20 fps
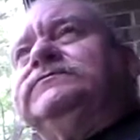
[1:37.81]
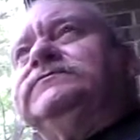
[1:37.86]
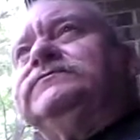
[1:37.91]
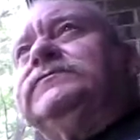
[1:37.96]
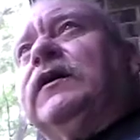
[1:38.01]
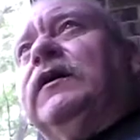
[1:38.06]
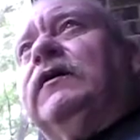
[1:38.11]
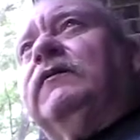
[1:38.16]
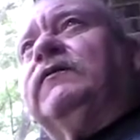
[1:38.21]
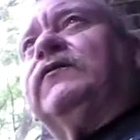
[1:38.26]
you
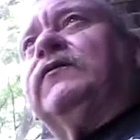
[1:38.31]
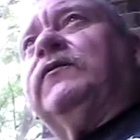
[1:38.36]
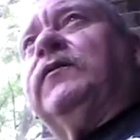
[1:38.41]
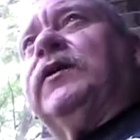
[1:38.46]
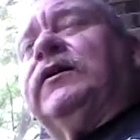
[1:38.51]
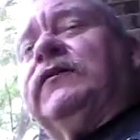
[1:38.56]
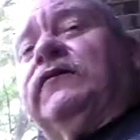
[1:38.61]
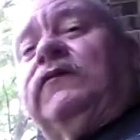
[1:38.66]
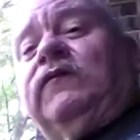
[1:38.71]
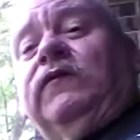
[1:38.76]
know, so
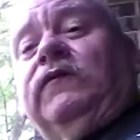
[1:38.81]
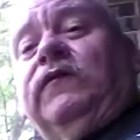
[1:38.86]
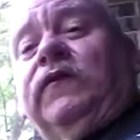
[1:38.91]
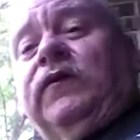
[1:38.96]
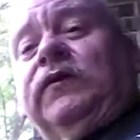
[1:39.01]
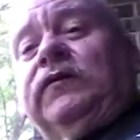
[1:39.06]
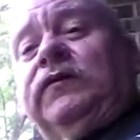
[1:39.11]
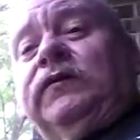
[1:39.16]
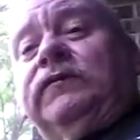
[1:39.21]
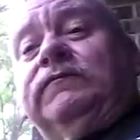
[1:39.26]
on and so
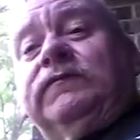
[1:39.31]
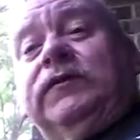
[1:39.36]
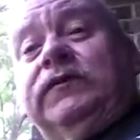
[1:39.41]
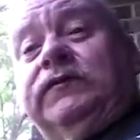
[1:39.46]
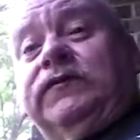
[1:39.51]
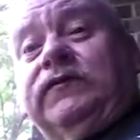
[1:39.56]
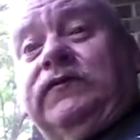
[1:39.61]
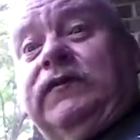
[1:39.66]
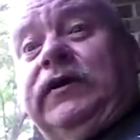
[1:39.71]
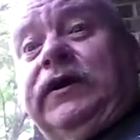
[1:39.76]
forth. It
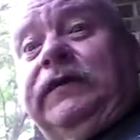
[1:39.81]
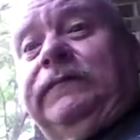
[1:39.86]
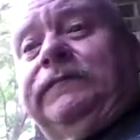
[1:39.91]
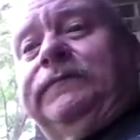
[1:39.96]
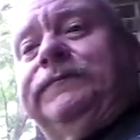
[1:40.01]
was great.